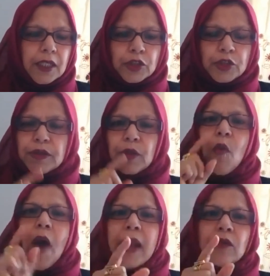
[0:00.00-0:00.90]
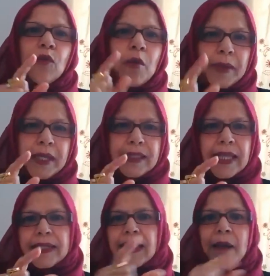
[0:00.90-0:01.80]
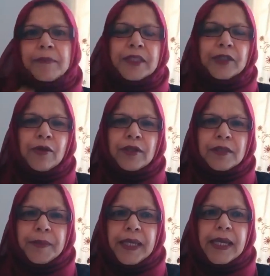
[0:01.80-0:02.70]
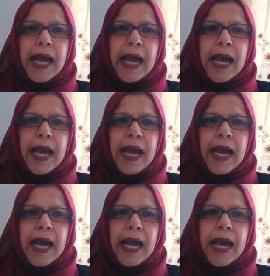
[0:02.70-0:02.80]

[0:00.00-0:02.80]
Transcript: to the one woman that comes across me.